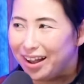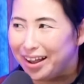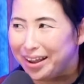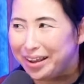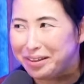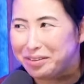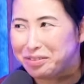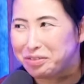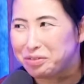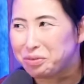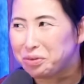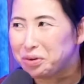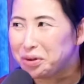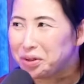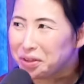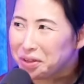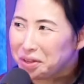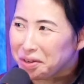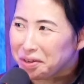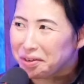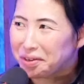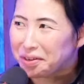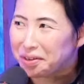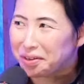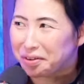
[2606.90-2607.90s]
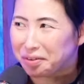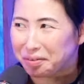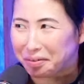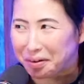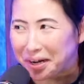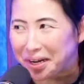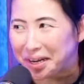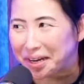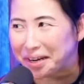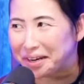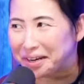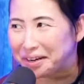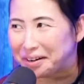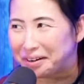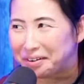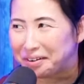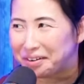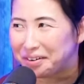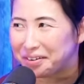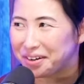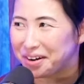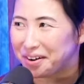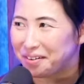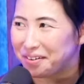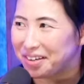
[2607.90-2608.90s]
it's really great.
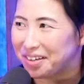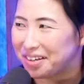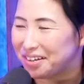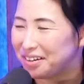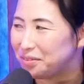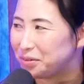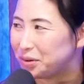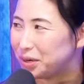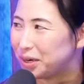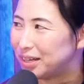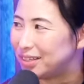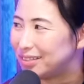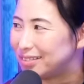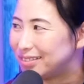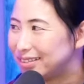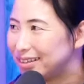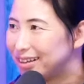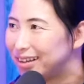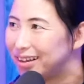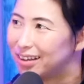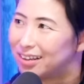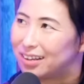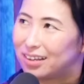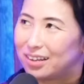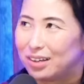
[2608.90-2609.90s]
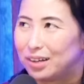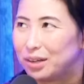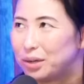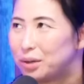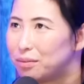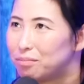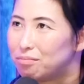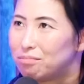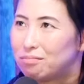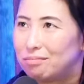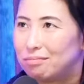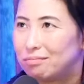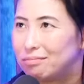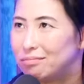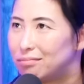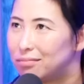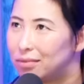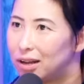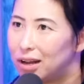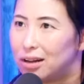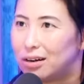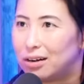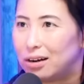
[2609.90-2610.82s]
Now I get it, where it's like, I